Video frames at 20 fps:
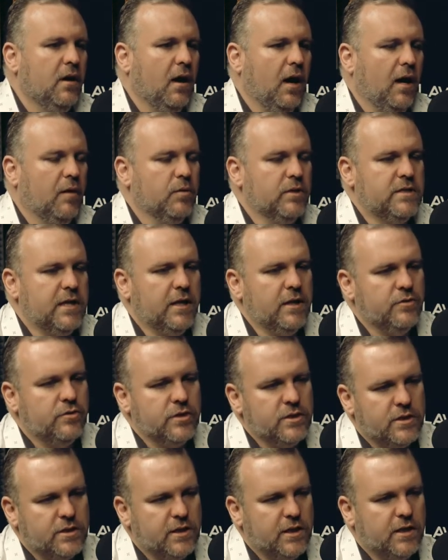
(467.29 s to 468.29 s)
I was
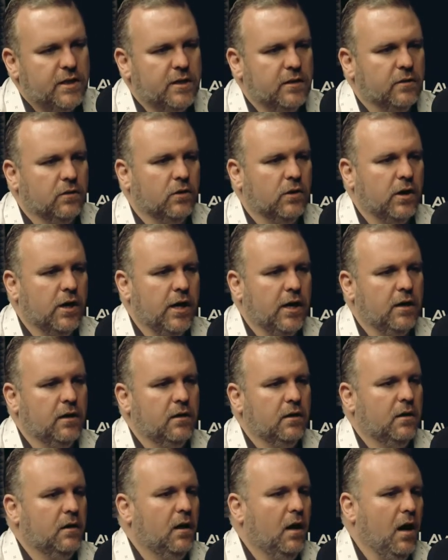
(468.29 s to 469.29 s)
interested in learning
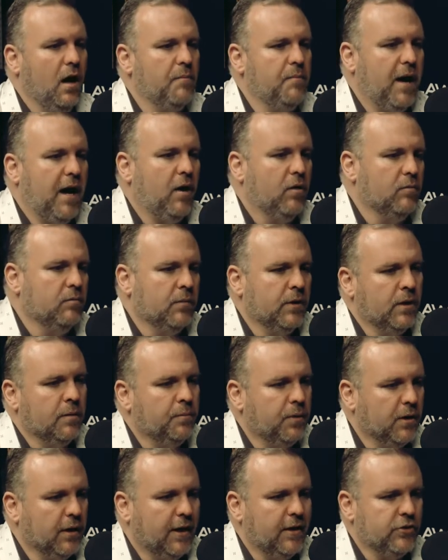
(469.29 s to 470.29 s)
about
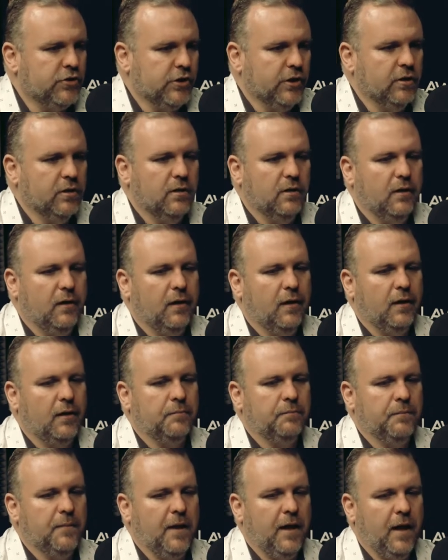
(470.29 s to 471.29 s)
manipulation
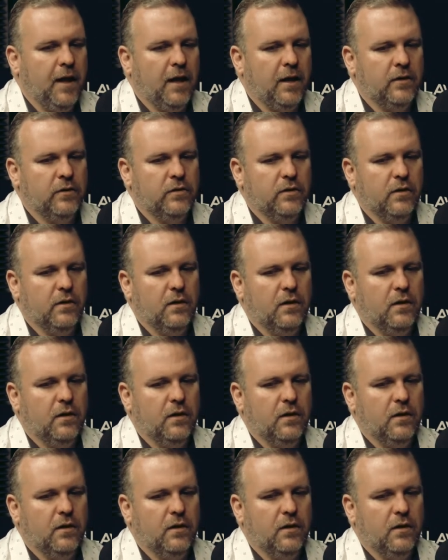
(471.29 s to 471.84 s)
um, and